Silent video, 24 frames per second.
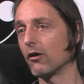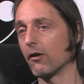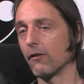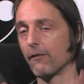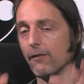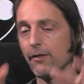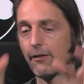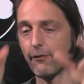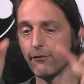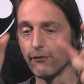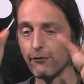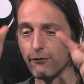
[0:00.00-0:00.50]

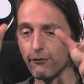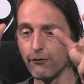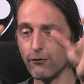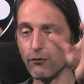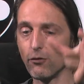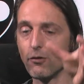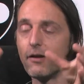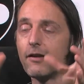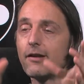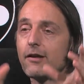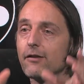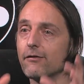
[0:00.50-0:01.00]
of the
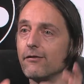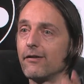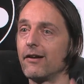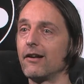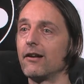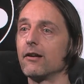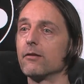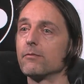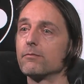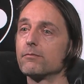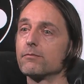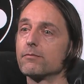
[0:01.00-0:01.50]
fully
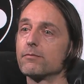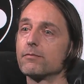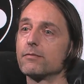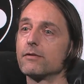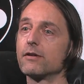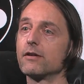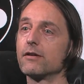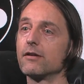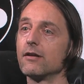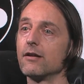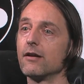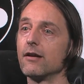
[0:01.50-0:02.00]

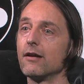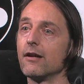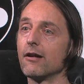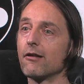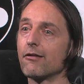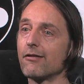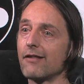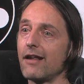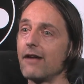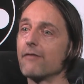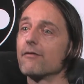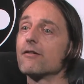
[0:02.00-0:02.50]
developed
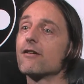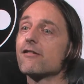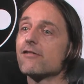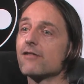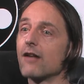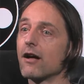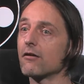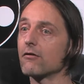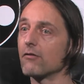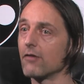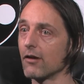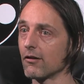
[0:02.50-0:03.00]
7
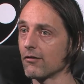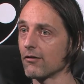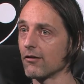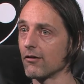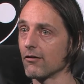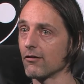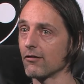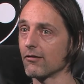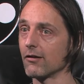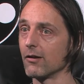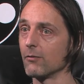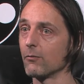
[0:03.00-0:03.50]
chakra
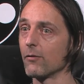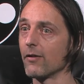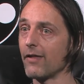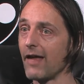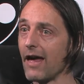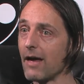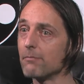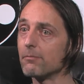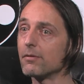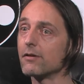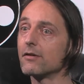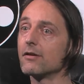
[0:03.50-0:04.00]
system with
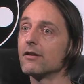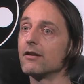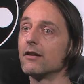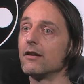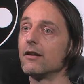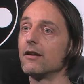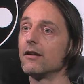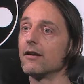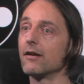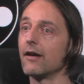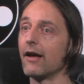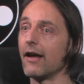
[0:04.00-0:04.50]

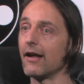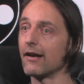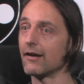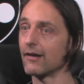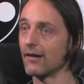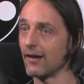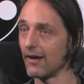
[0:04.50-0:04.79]
empathy and